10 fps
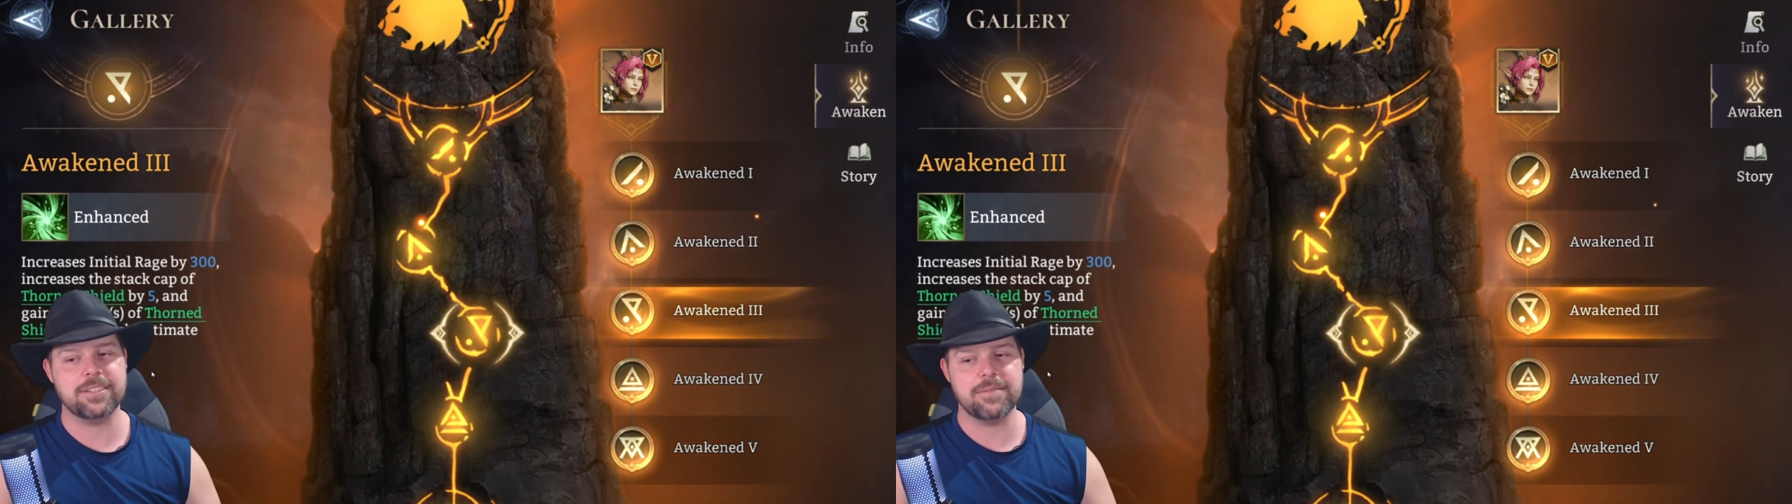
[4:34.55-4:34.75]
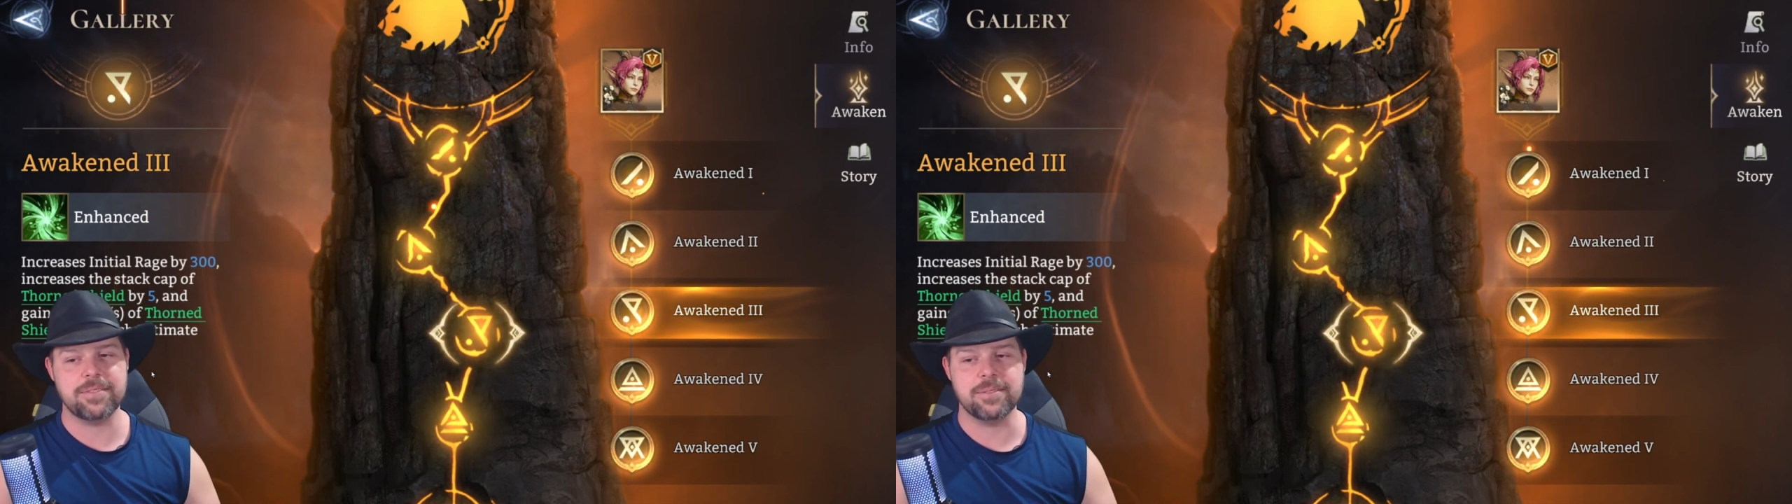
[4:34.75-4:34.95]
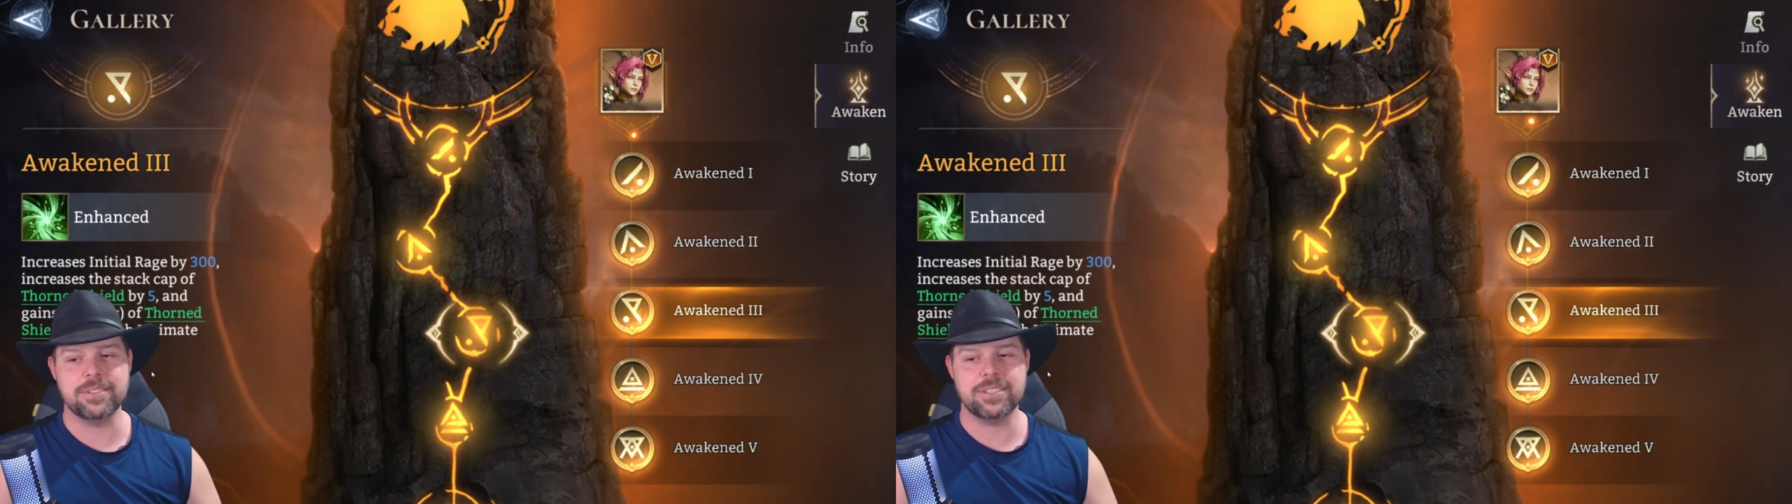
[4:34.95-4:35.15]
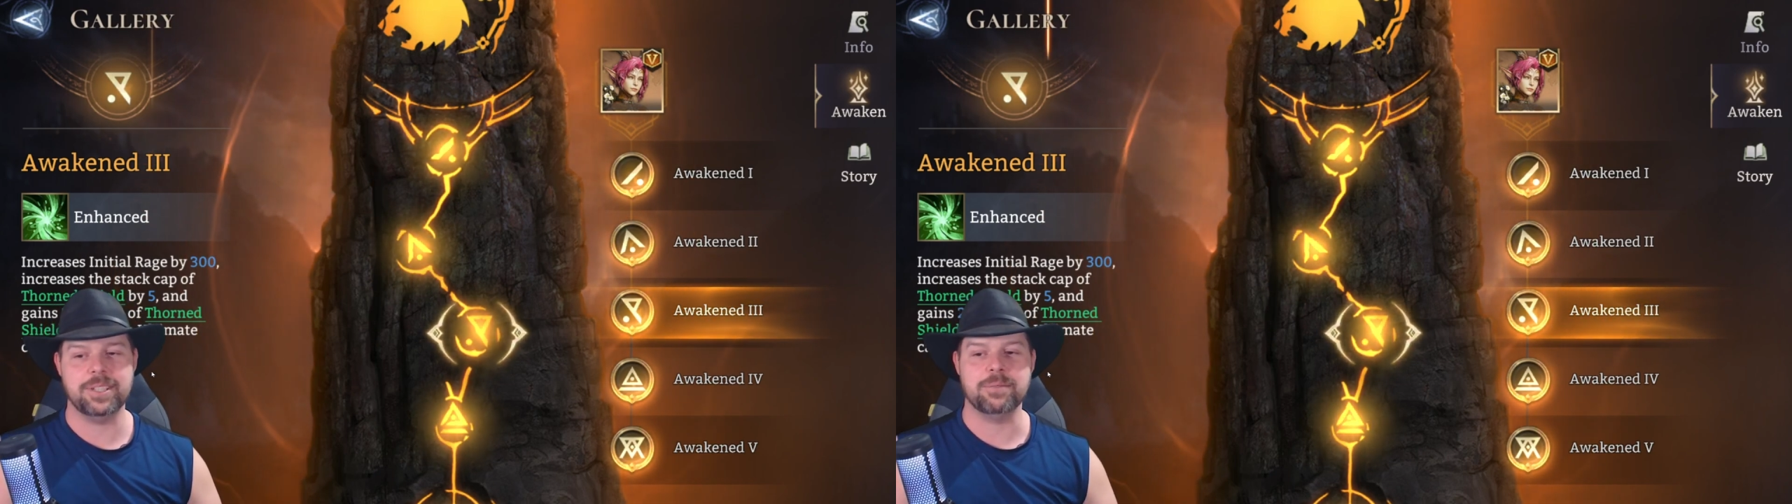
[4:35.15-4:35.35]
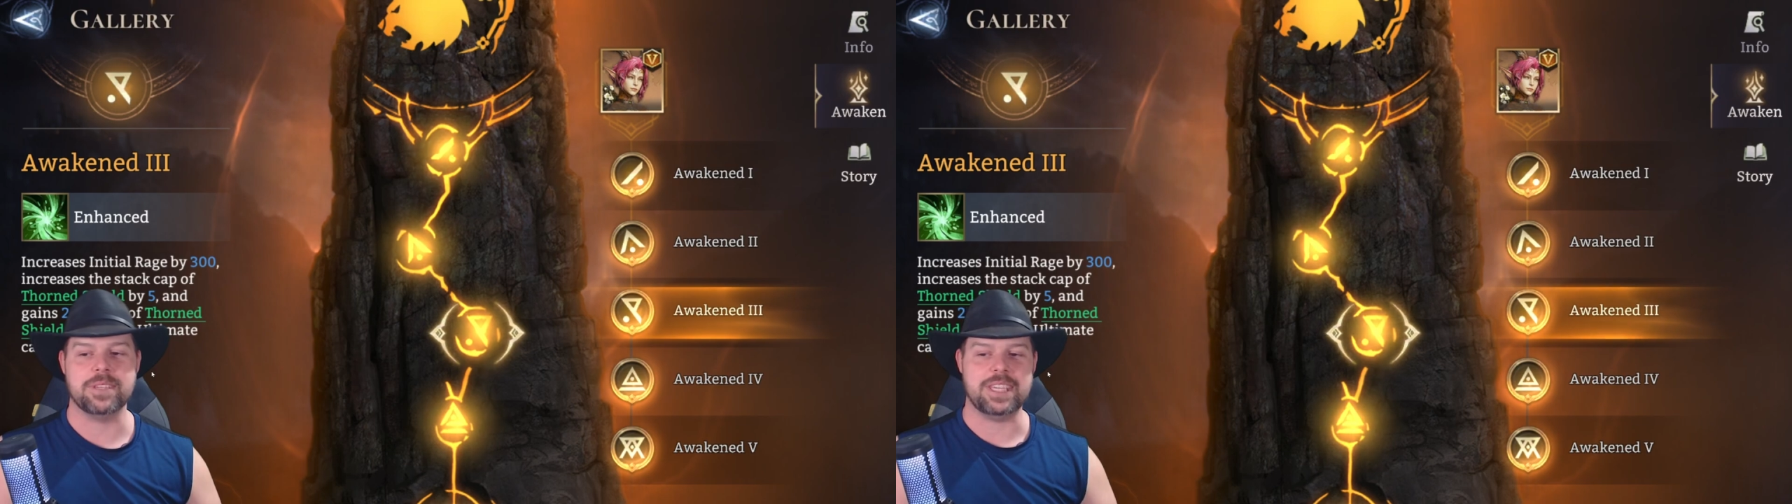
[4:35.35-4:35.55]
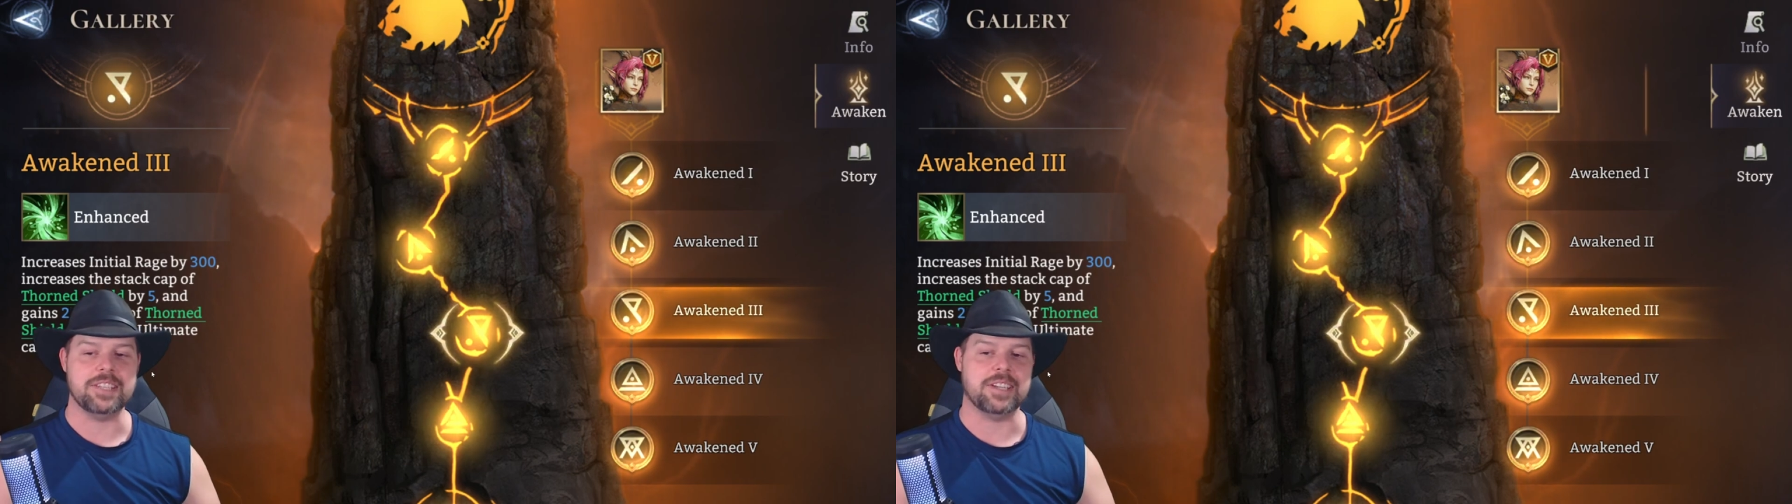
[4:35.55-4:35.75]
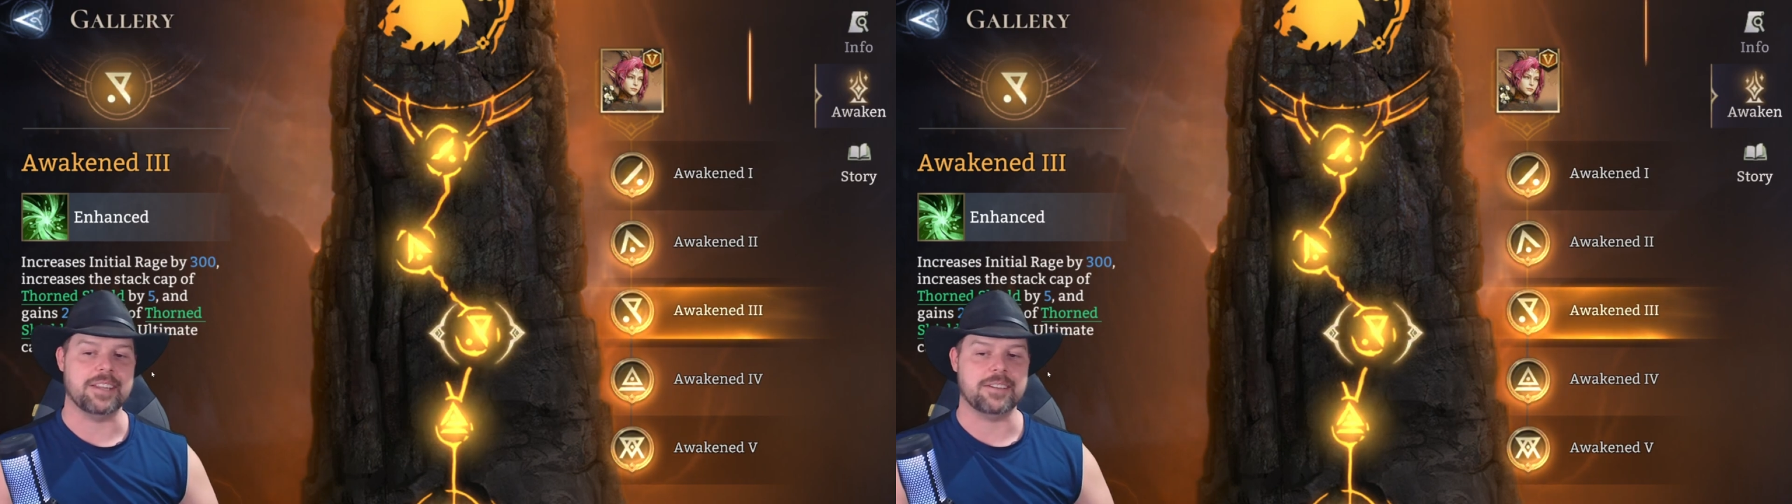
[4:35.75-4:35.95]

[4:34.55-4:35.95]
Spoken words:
of Thorn Shield with each